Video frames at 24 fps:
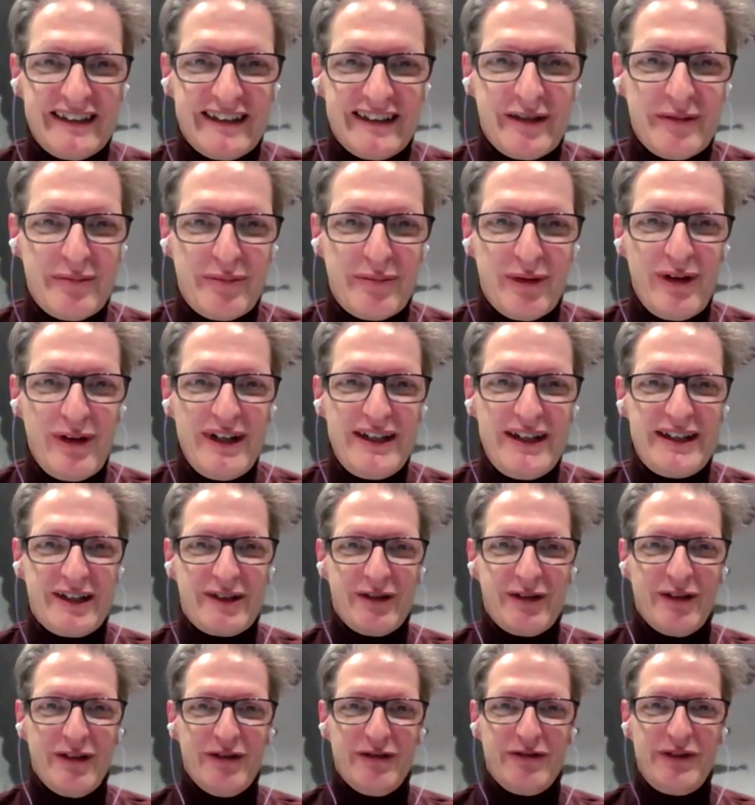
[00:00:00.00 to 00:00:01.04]
uh,
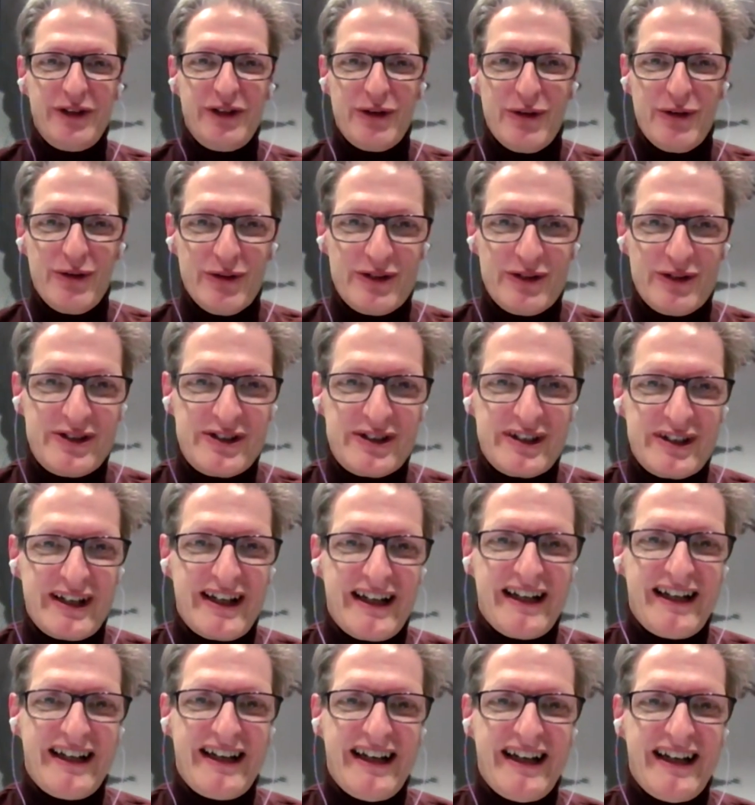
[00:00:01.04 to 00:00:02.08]
political views
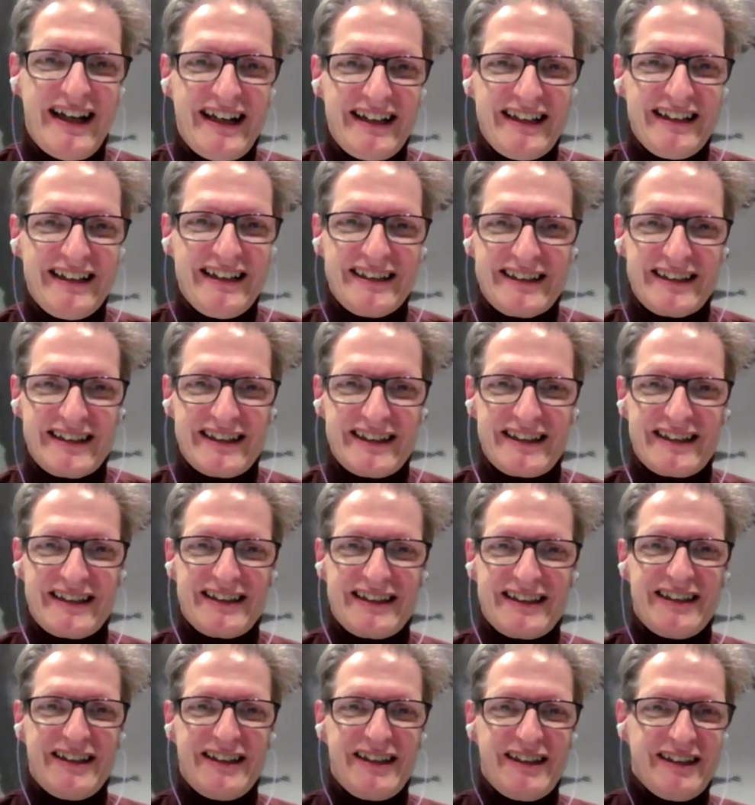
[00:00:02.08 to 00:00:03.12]
uh, and
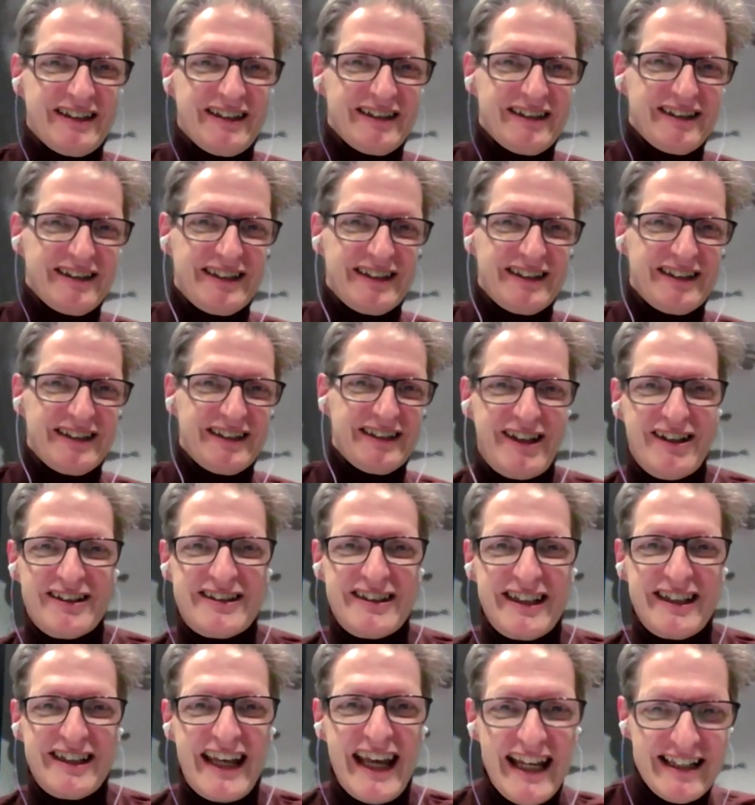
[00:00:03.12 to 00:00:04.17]
a uh,
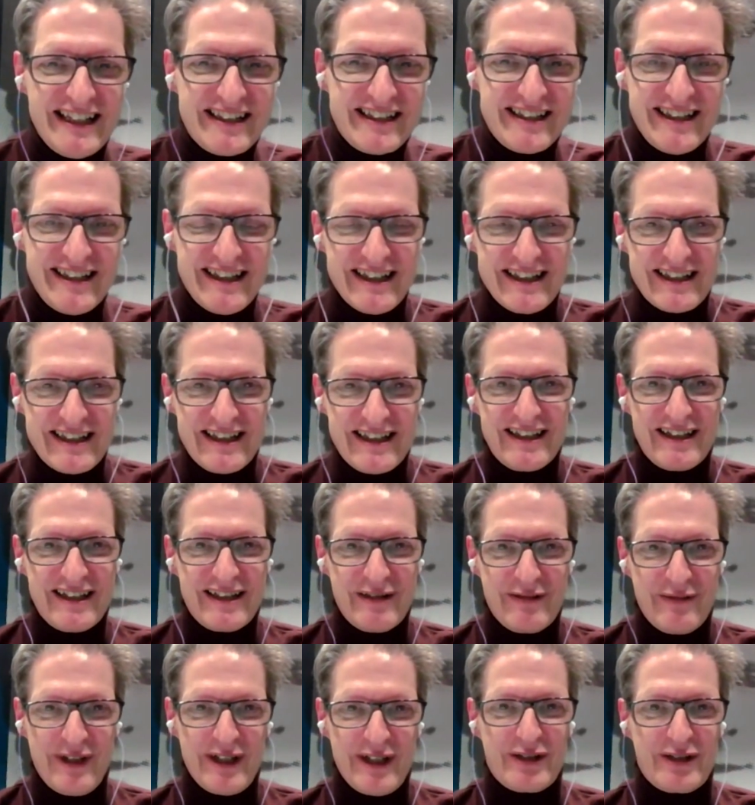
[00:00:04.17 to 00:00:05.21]
stance against it
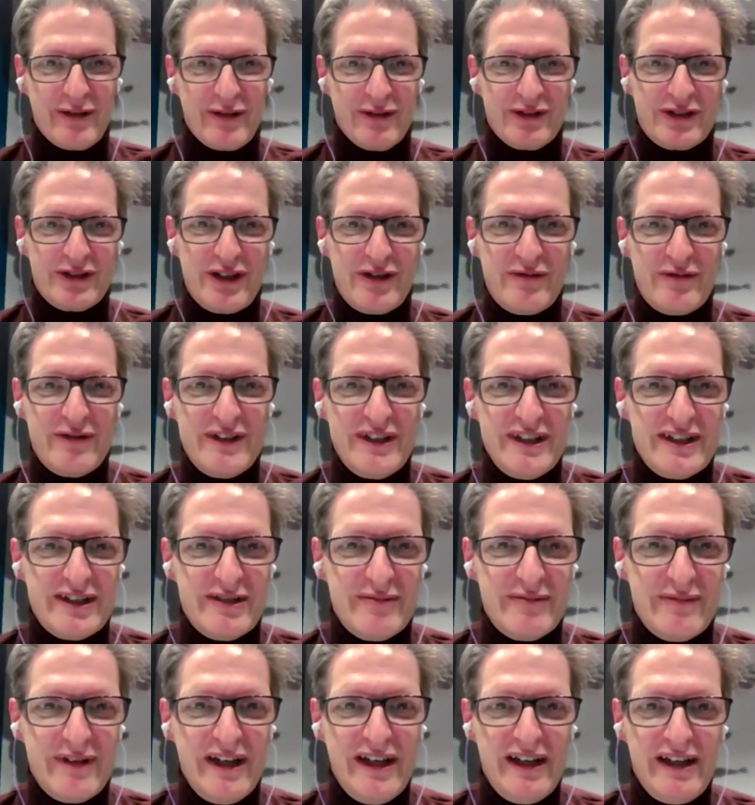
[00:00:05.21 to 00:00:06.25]
with
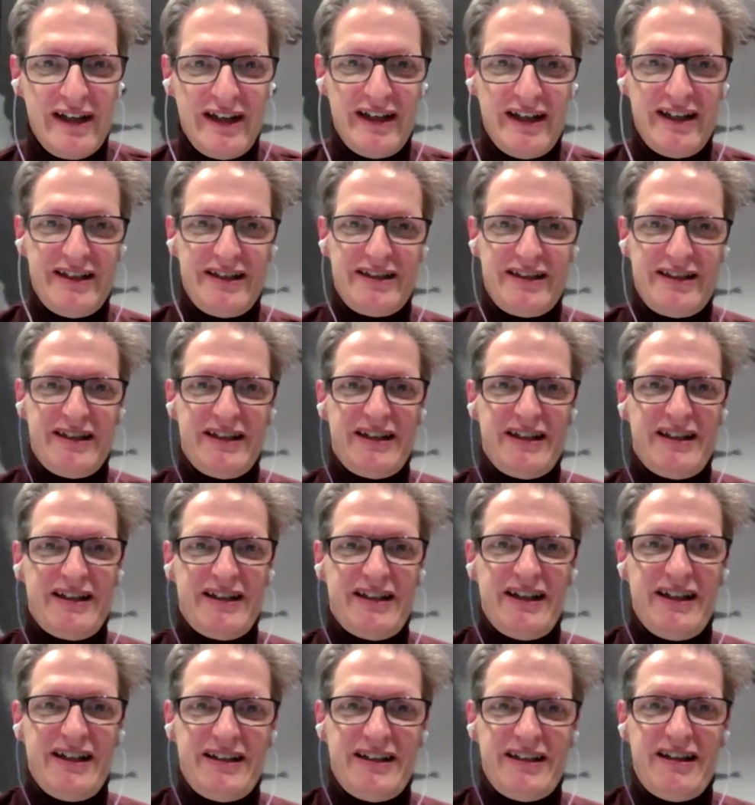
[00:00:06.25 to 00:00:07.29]
conservatism is
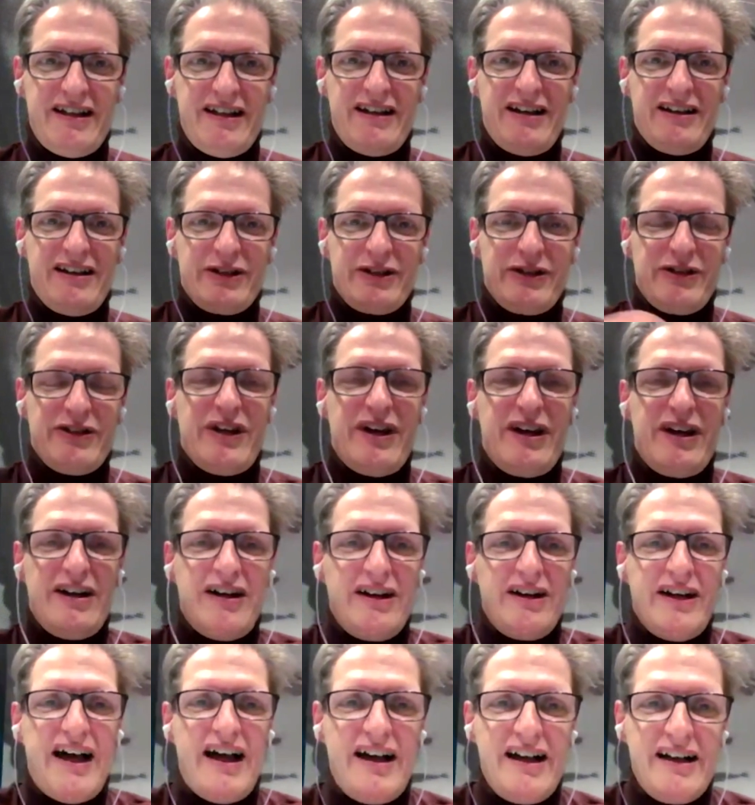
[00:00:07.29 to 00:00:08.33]
is the,
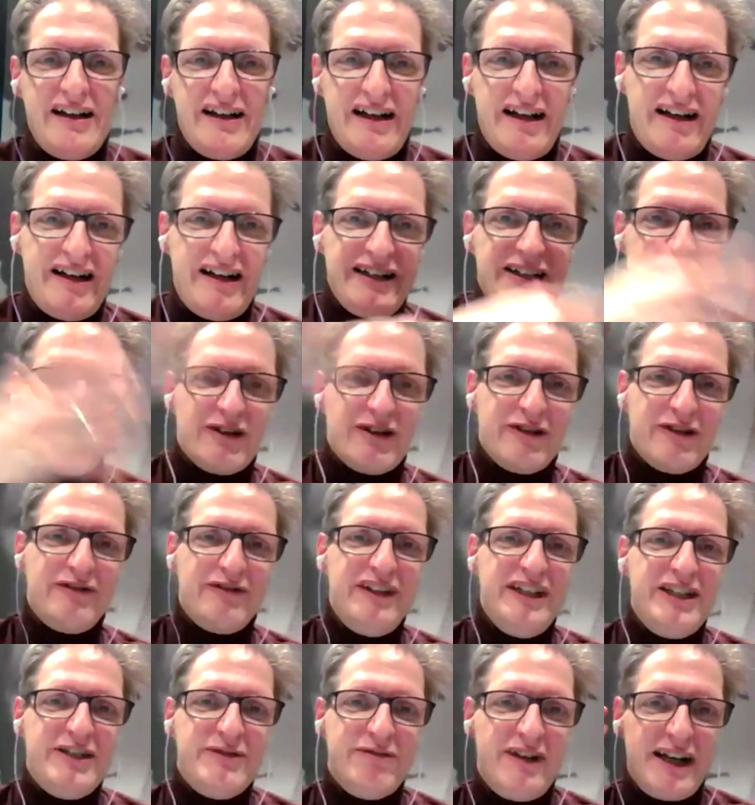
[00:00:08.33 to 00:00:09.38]
either
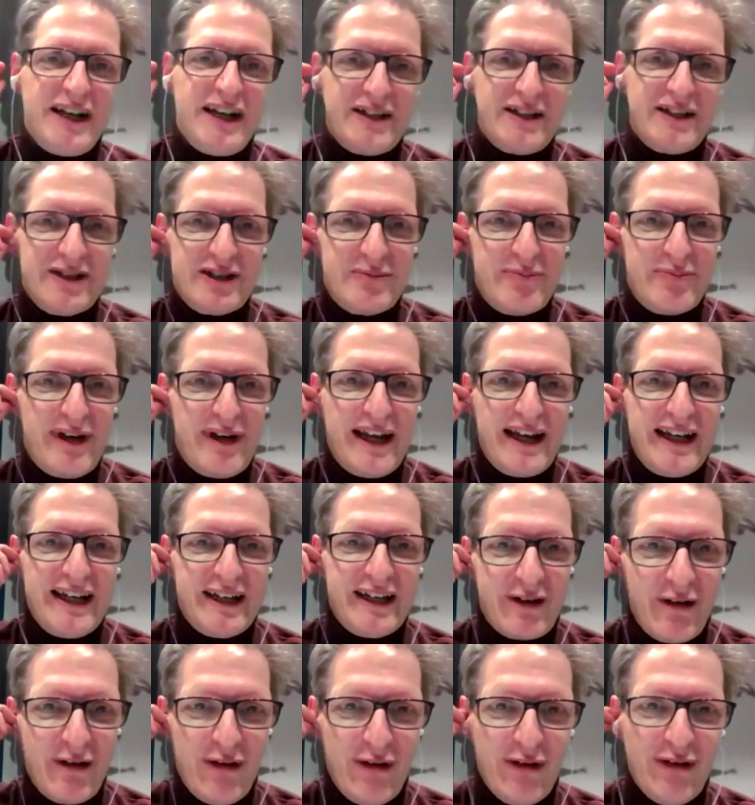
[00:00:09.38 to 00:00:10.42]
of these factors
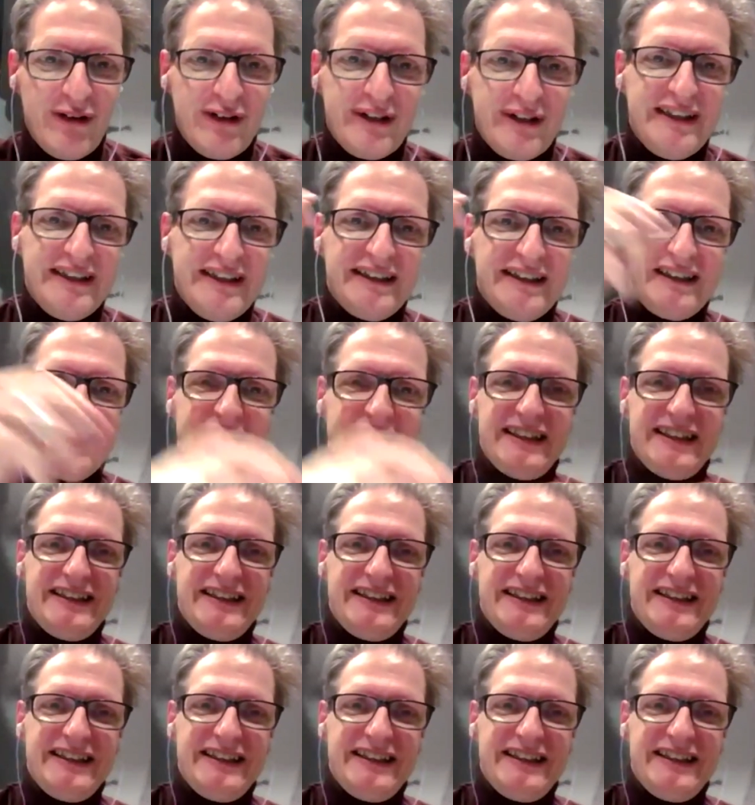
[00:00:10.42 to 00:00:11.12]
play a role in